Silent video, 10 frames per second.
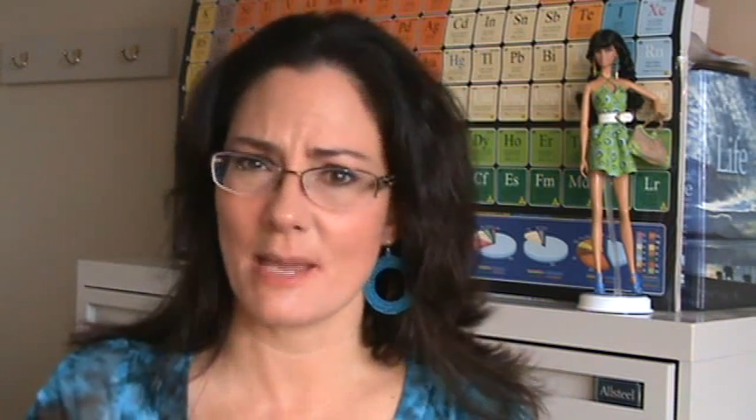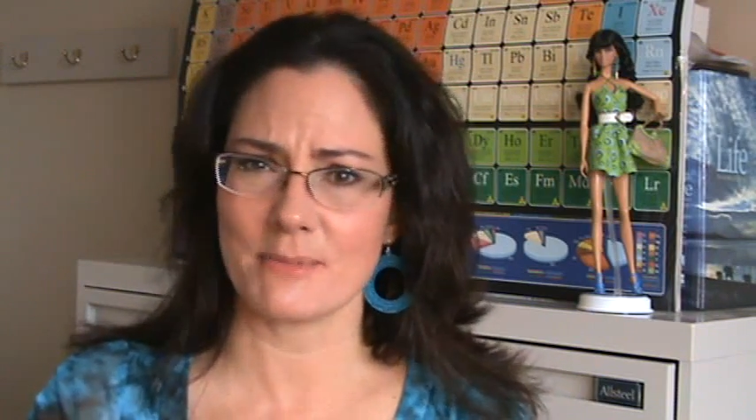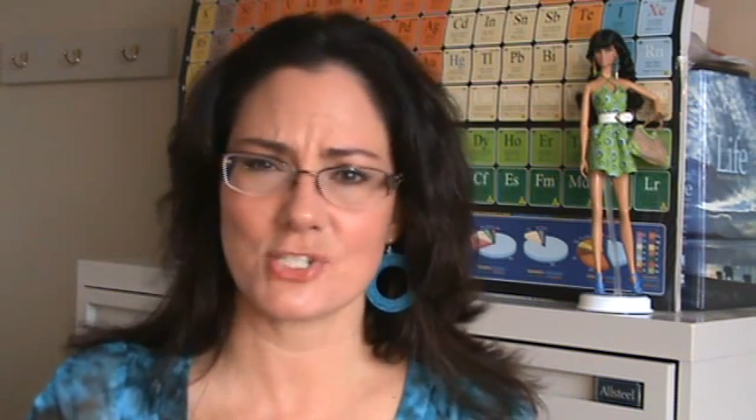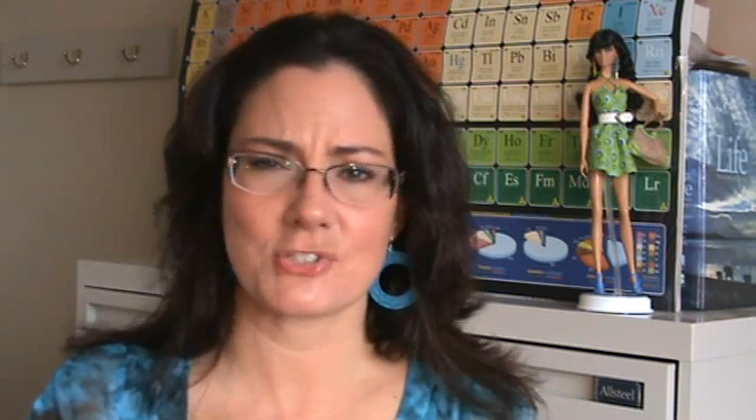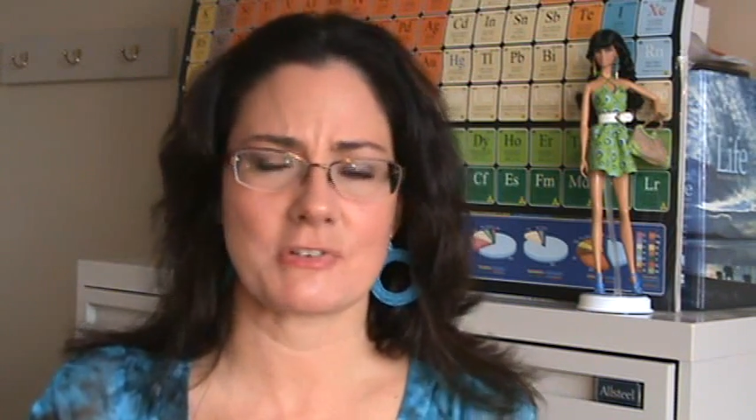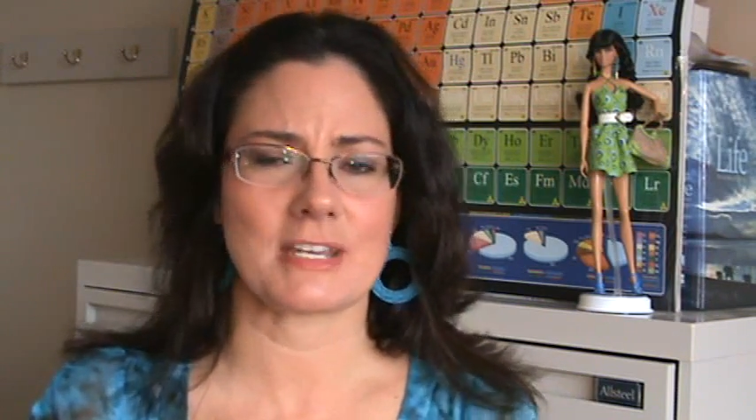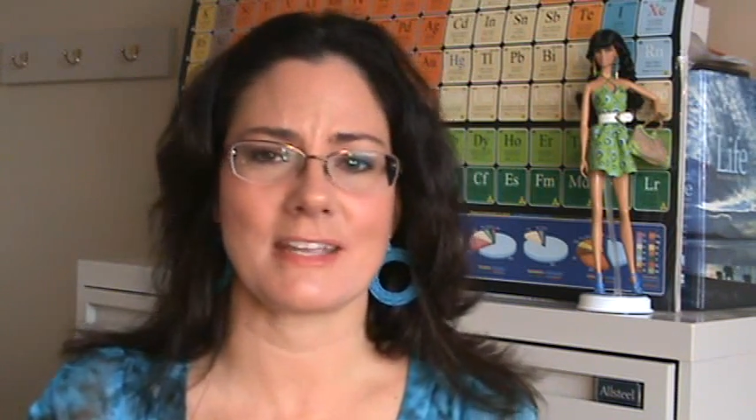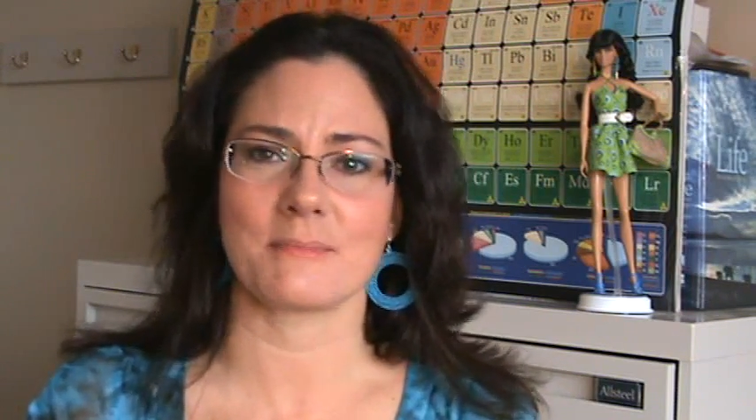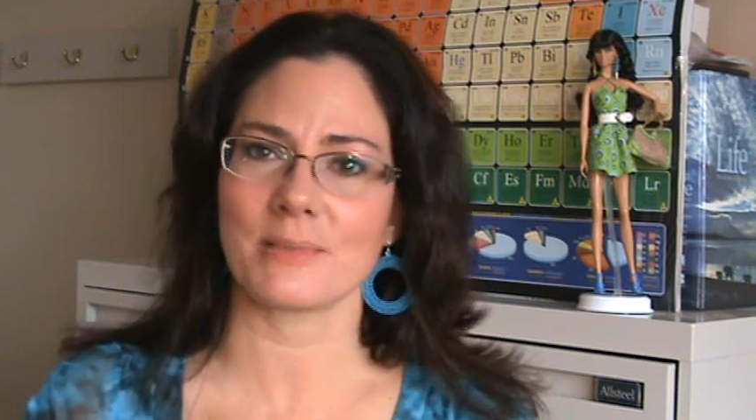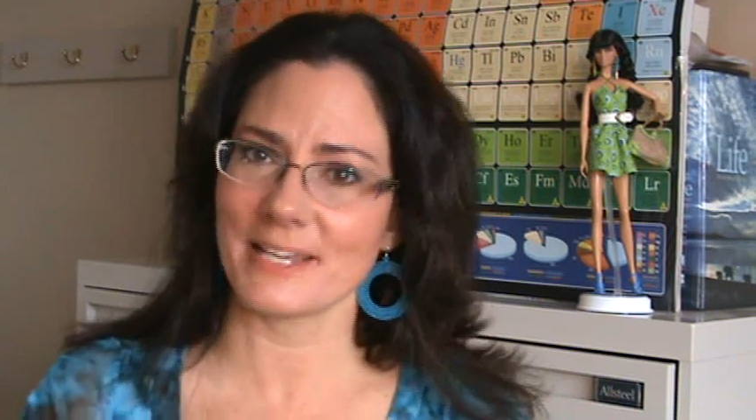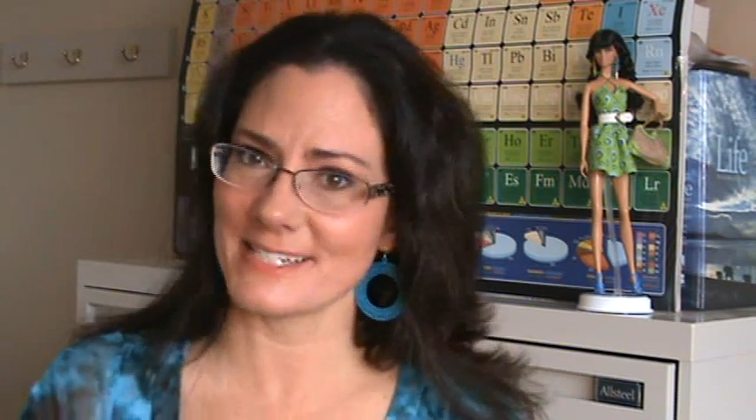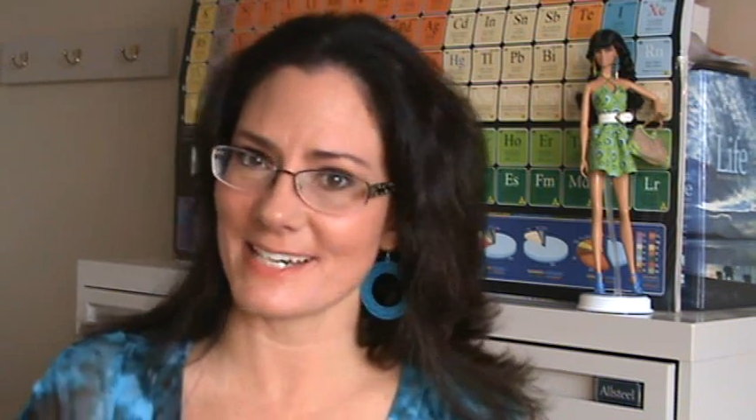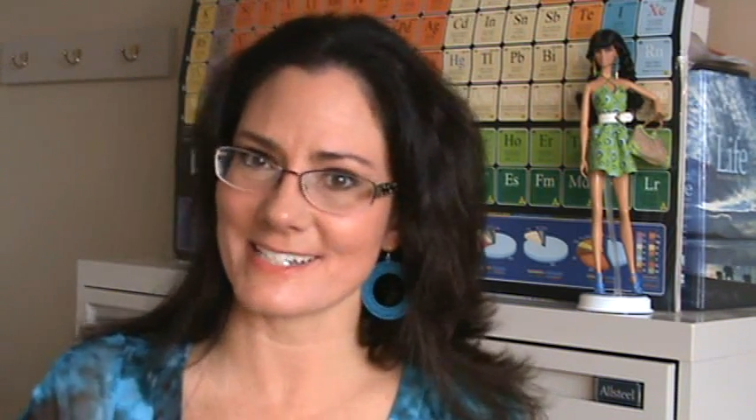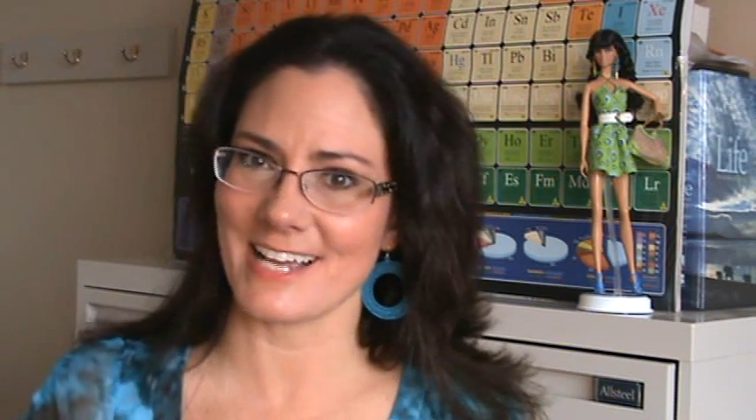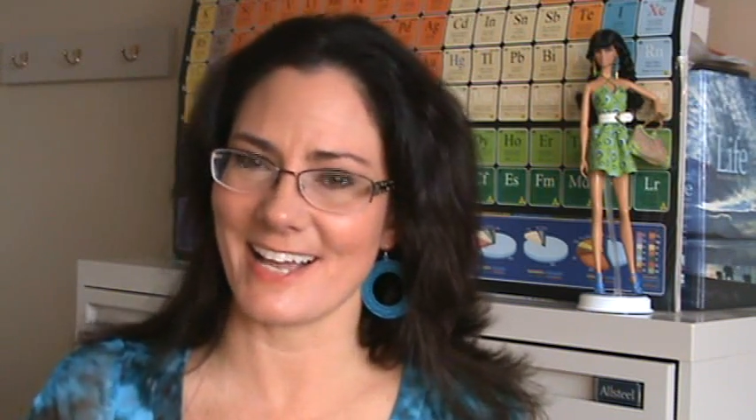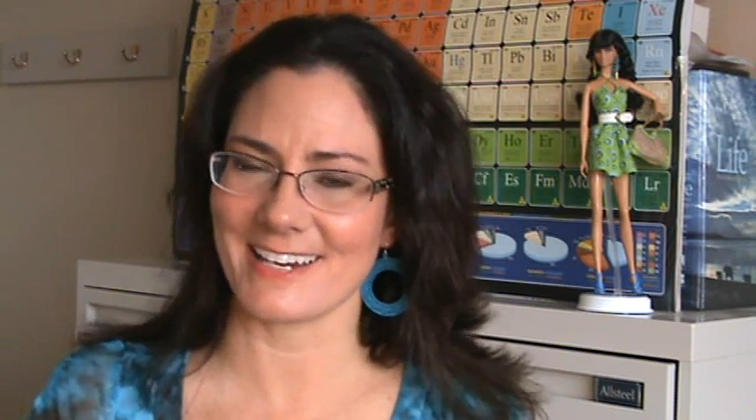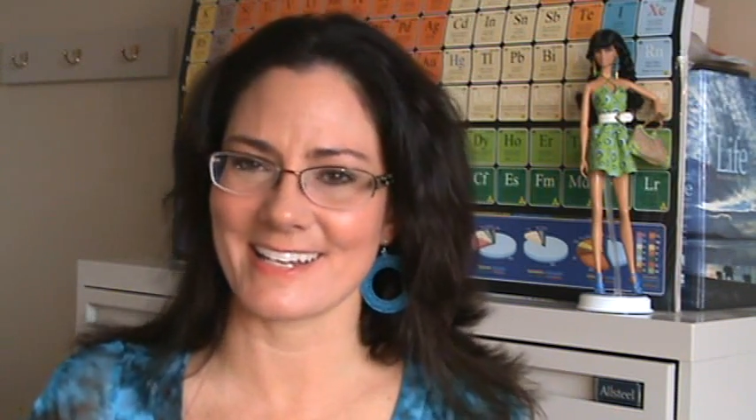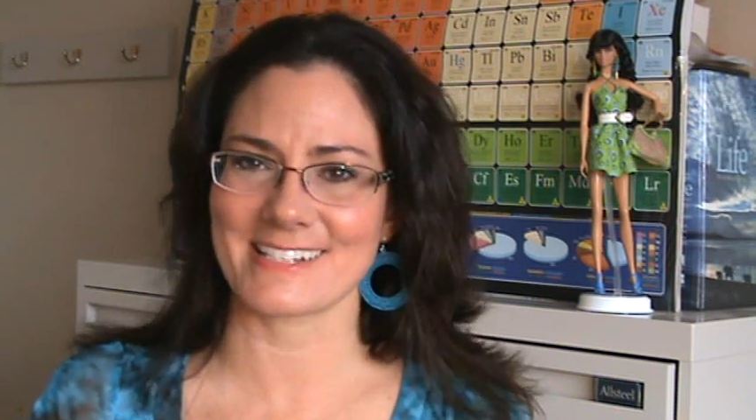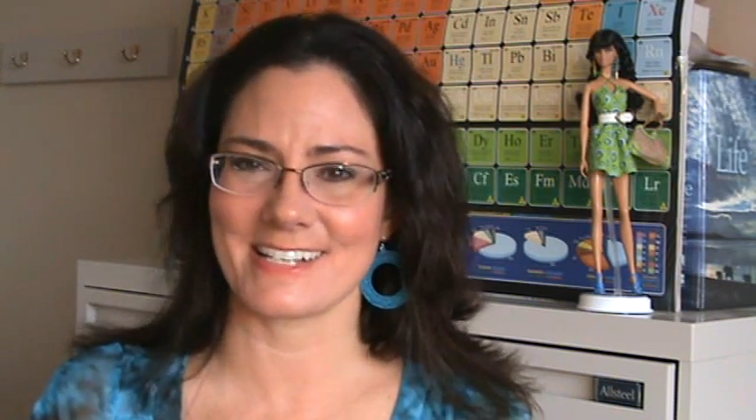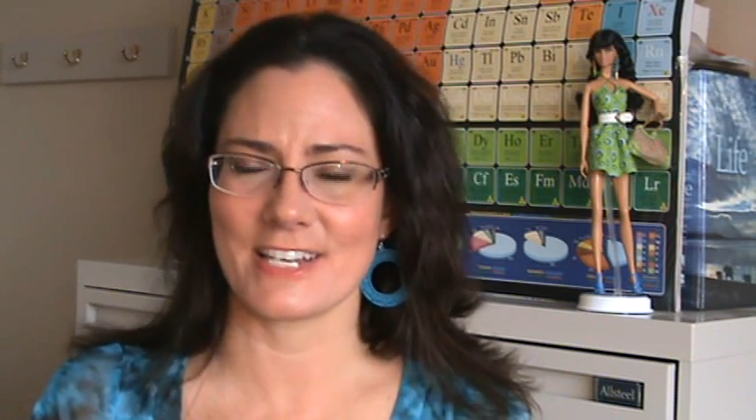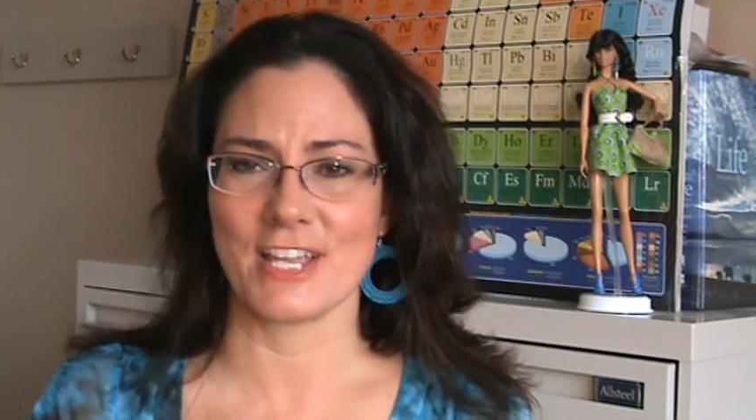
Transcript: chemistry and plate tectonics.